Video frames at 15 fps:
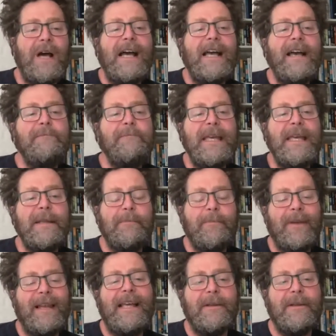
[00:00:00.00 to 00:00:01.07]
Could I have
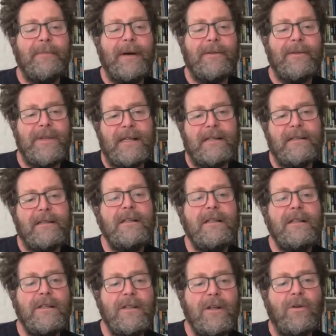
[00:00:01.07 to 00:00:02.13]
made a plan about
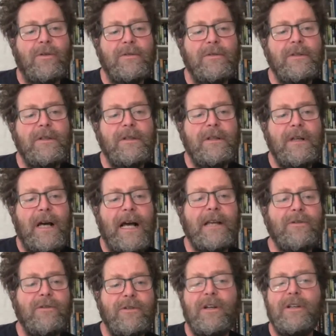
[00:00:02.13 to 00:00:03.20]
that? No,
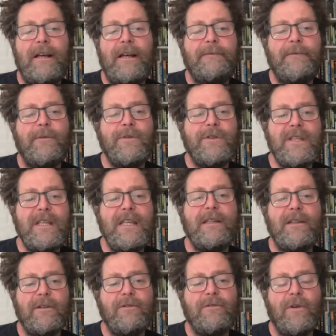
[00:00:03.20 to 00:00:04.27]
I could not have
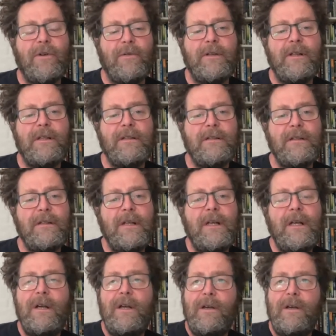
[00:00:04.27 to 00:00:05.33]
foreseen the corona.
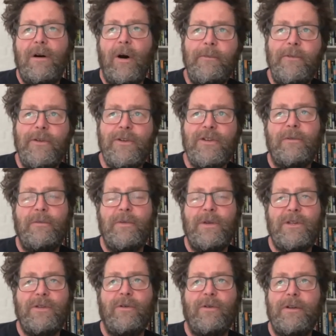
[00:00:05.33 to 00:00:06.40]
Obviously, we
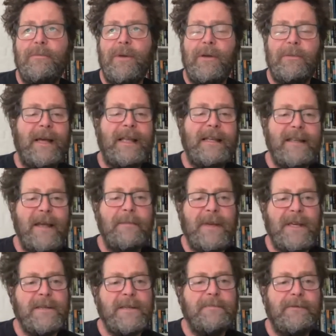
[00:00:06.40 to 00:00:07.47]
talked about
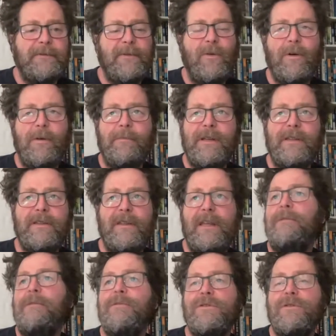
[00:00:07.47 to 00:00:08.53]
pandemics before, but
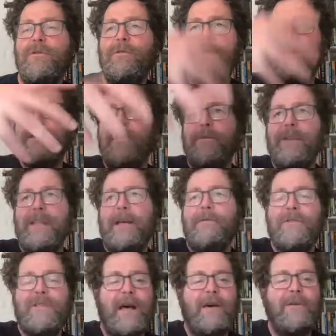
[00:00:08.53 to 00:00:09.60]
it was always something that
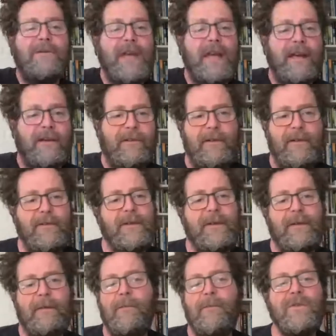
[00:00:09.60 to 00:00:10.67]
was out there.
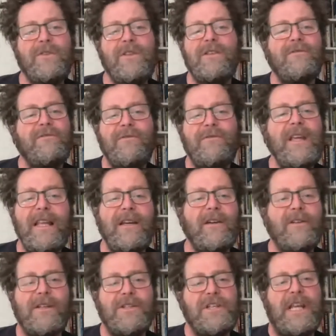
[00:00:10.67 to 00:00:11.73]
It wasn't really
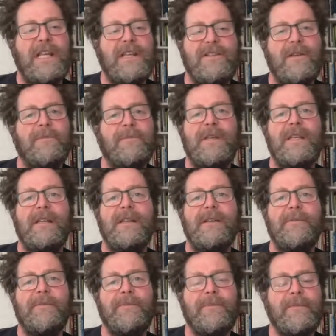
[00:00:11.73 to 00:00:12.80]
going to change something here.